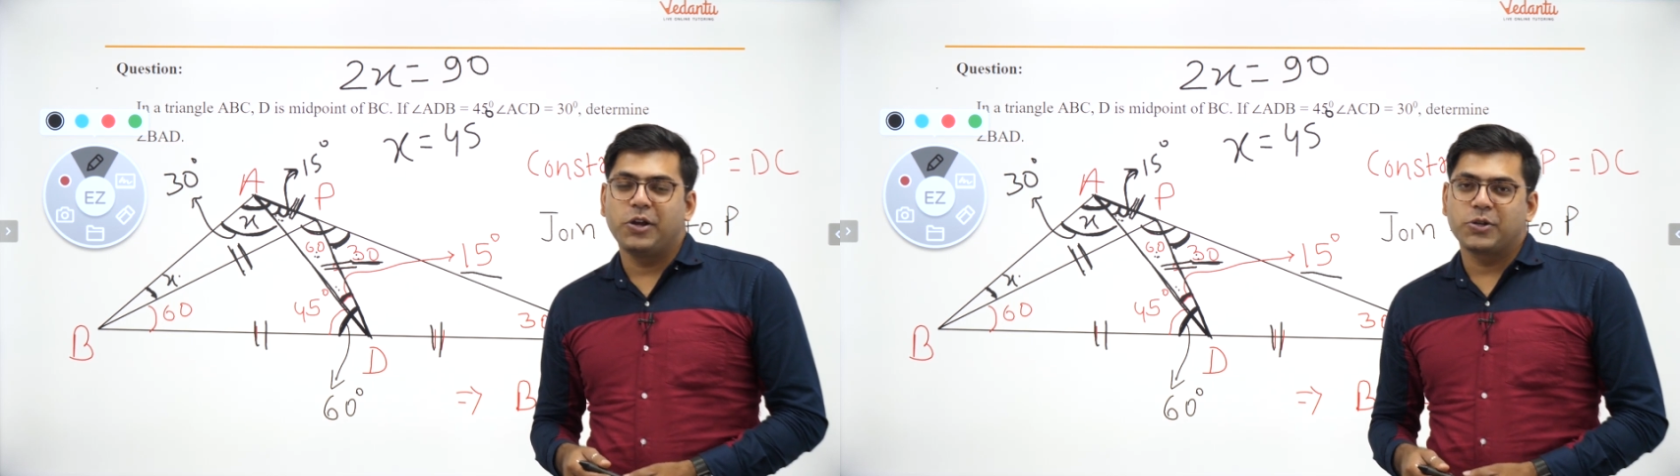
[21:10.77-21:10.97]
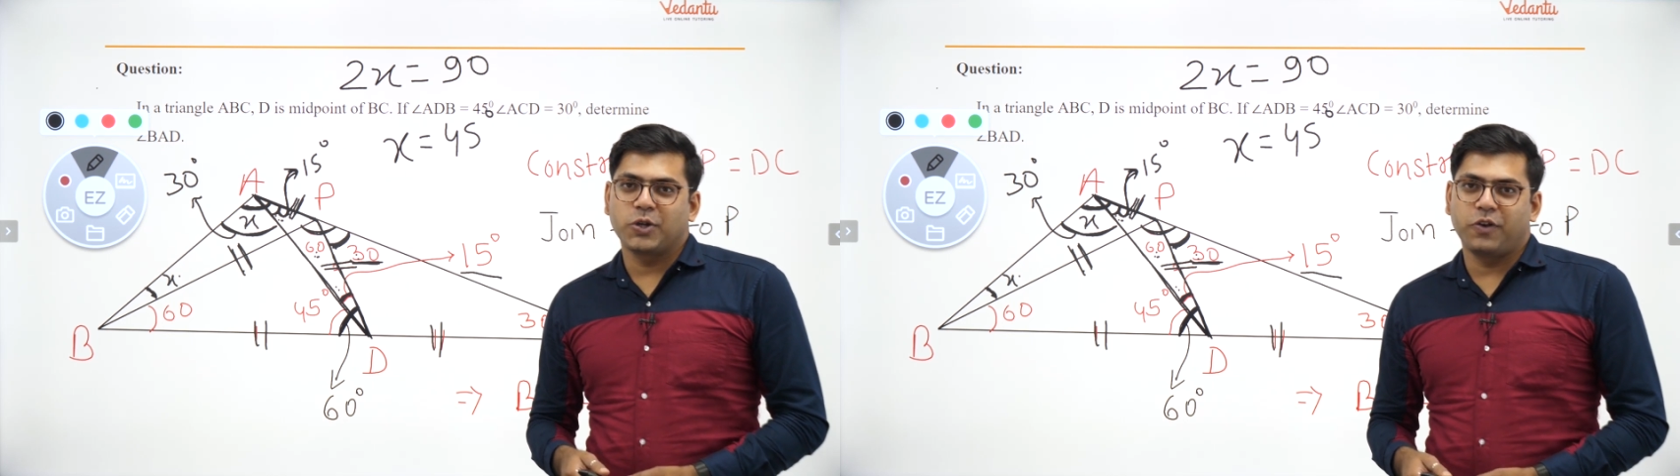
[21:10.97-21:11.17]

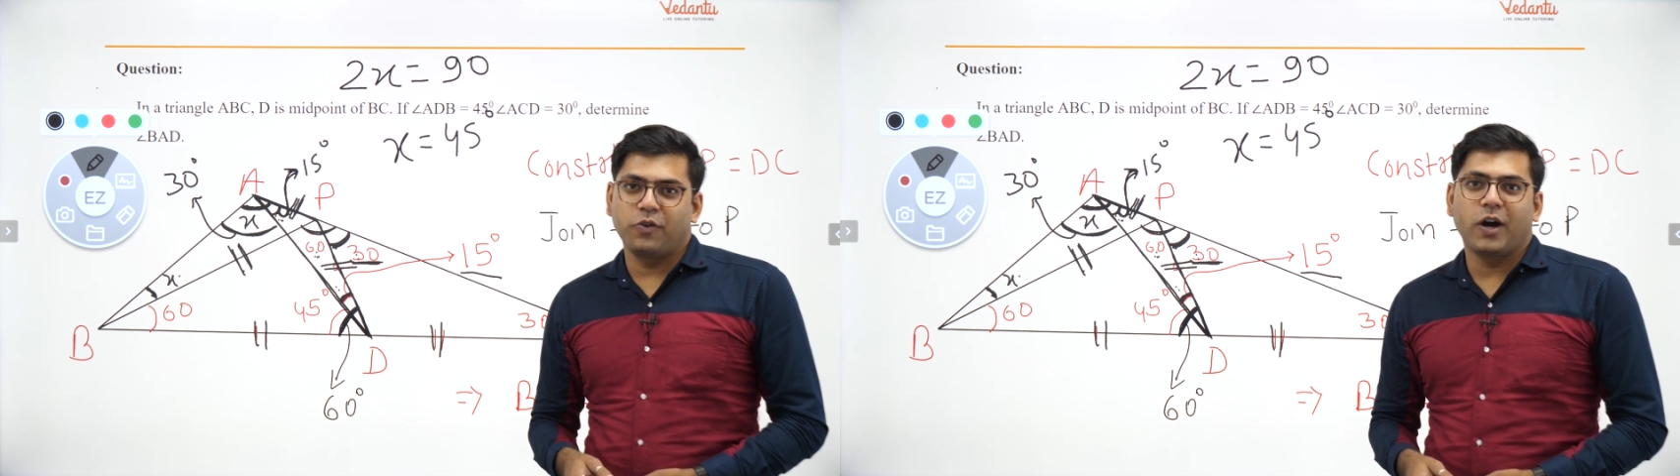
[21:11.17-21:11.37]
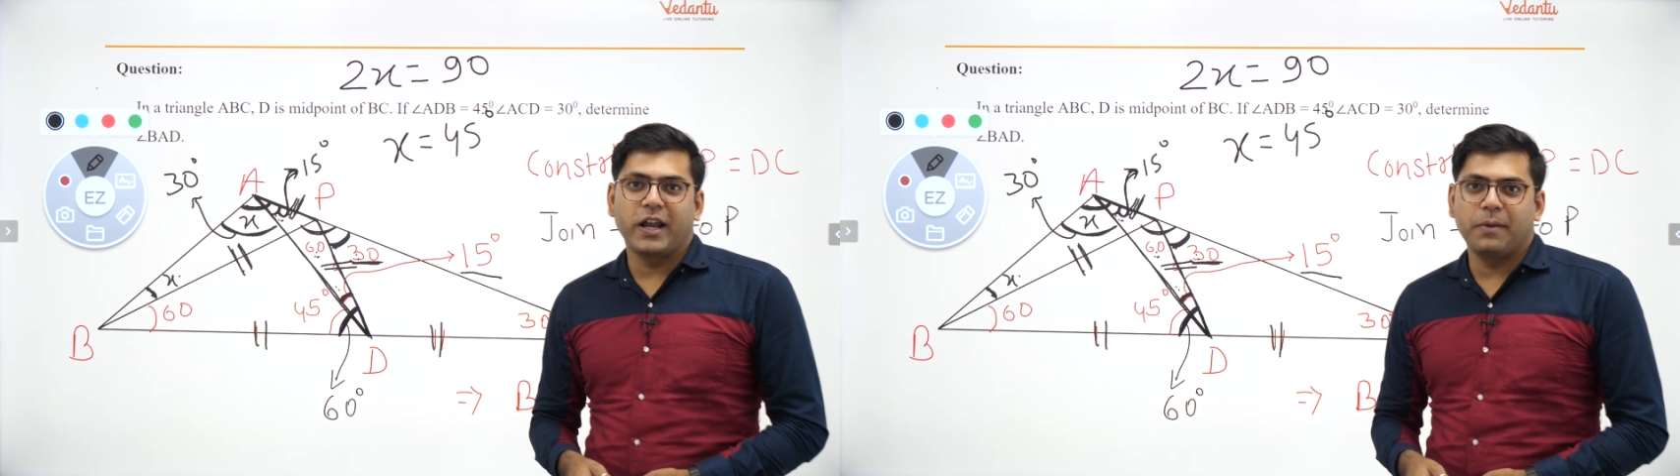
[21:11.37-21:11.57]
So if
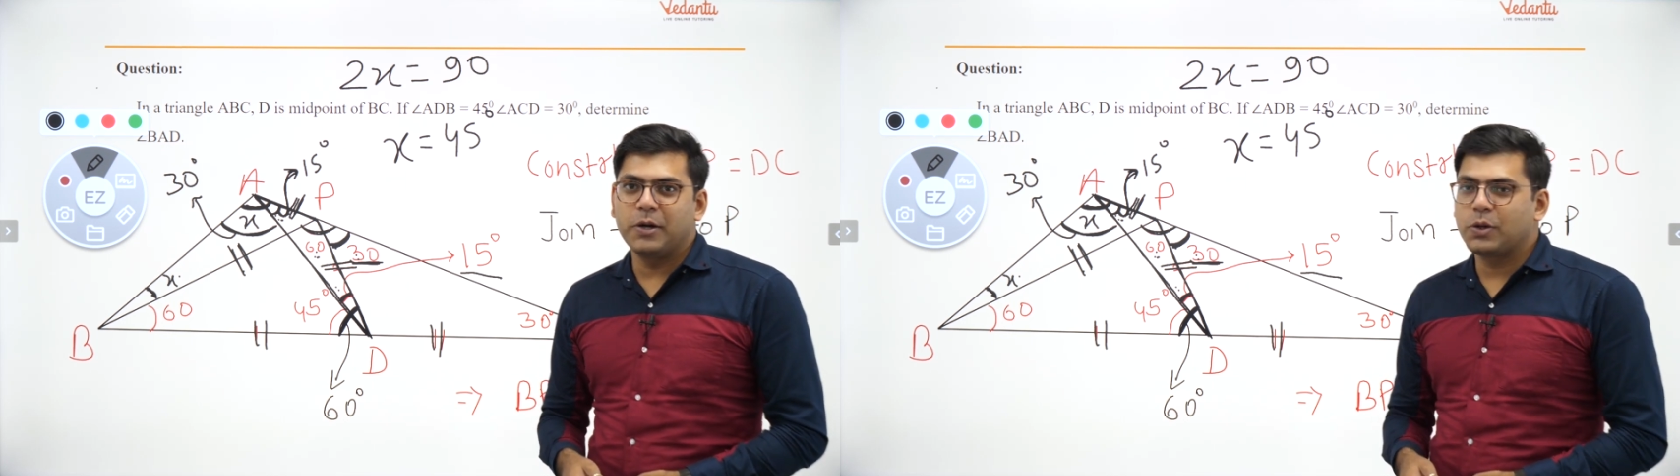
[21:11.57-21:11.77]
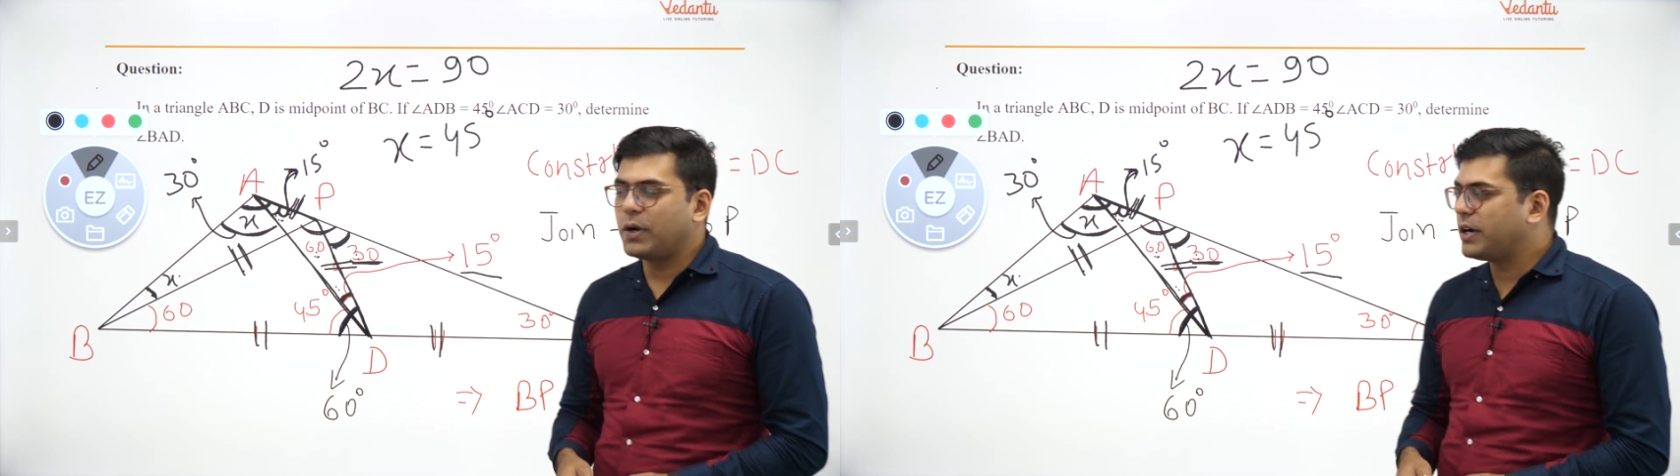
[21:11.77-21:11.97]
you are
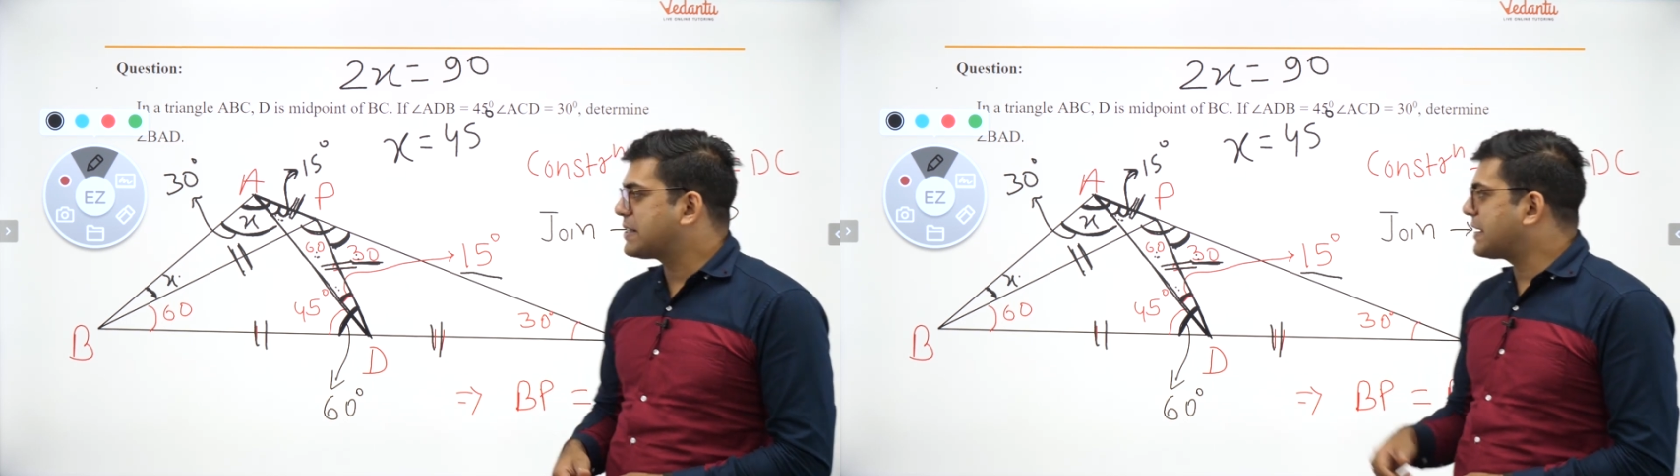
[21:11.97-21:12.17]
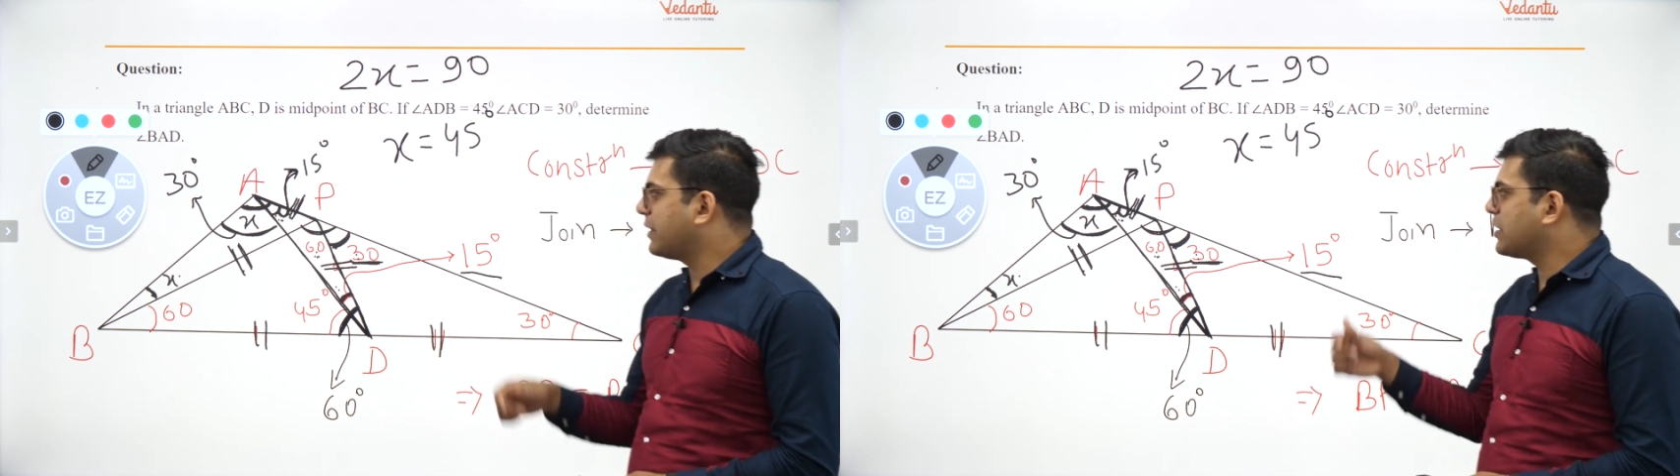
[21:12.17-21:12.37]
able to understand